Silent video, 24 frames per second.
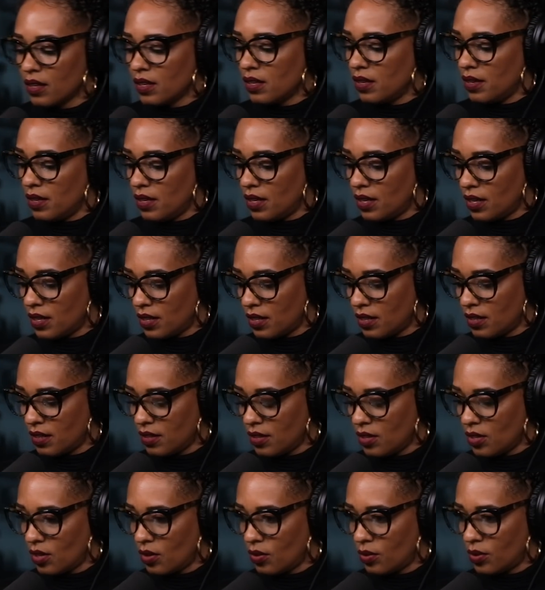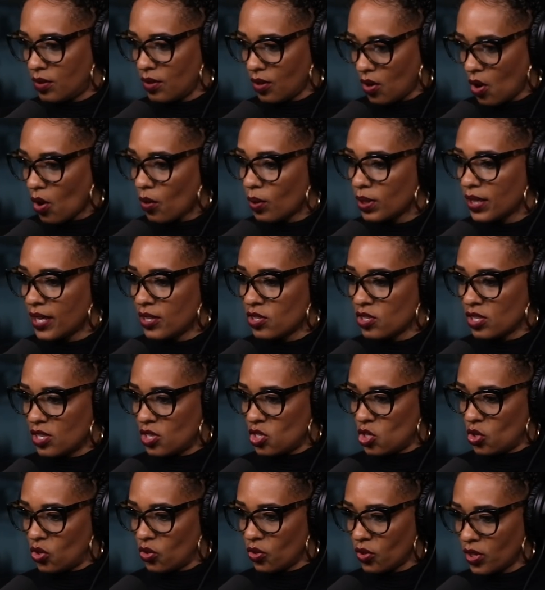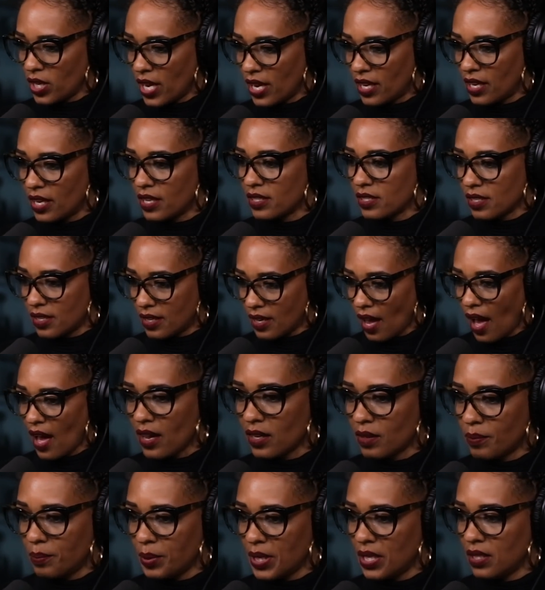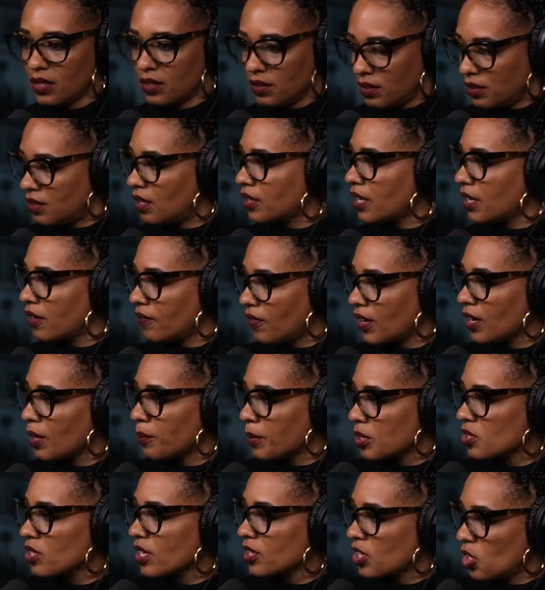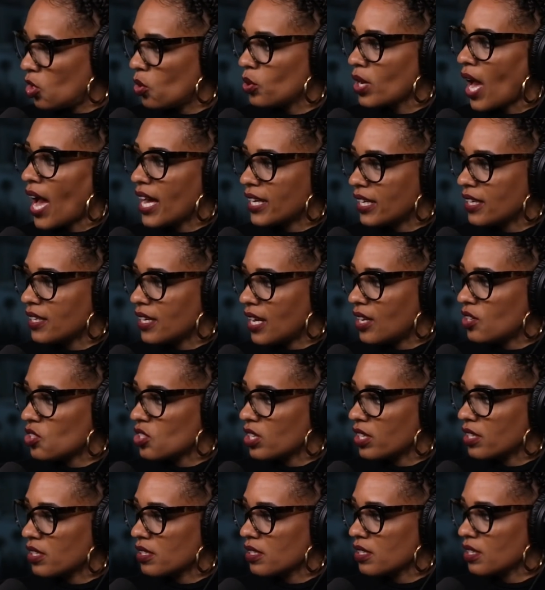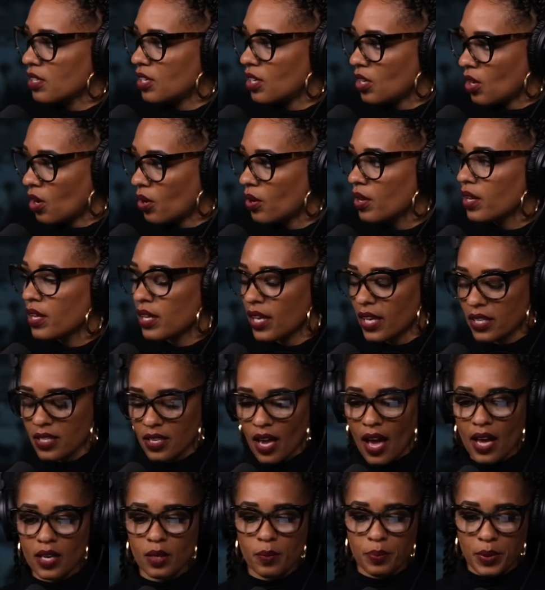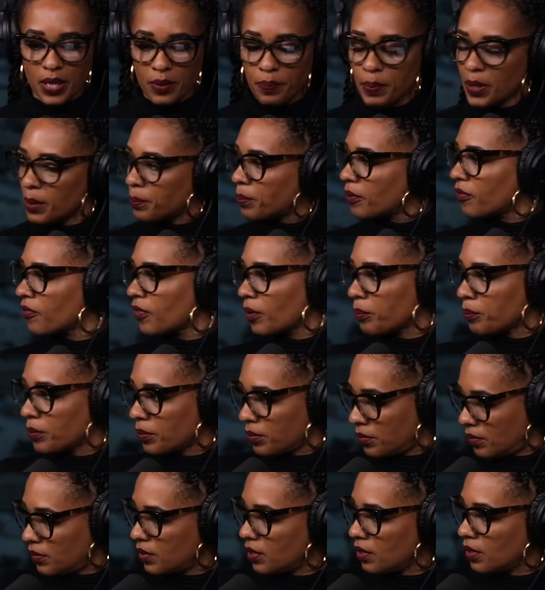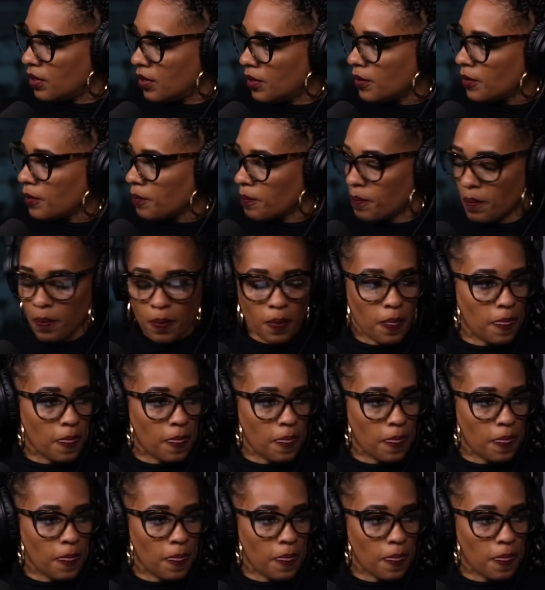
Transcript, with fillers: it, it, you know the coalition that you create it's got to be looking very much it like the united to. nations it has know? to It's got to be people first because be everybody